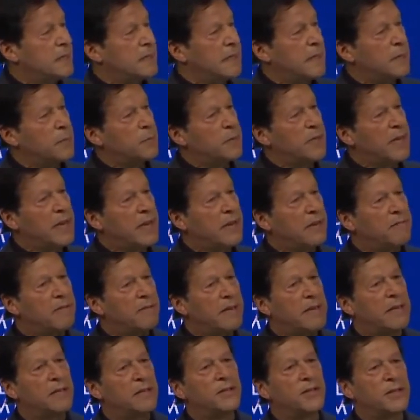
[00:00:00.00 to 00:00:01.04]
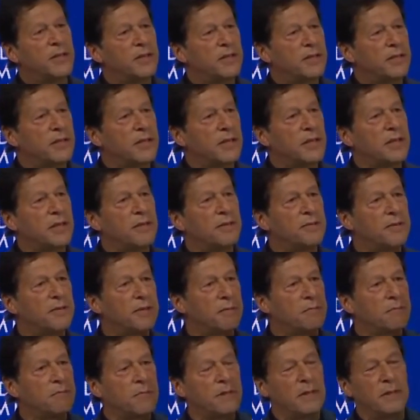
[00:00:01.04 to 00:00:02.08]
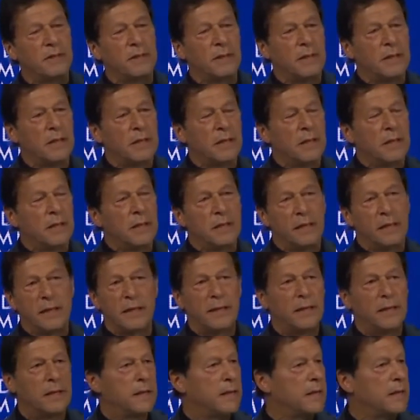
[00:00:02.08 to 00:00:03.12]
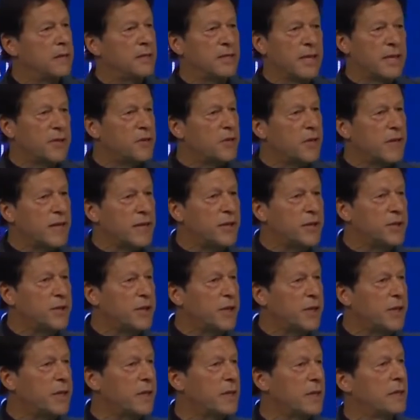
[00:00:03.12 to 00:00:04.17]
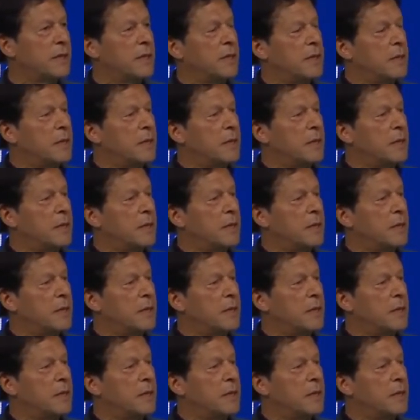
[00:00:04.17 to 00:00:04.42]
Then we have energy reserves in Central Asia.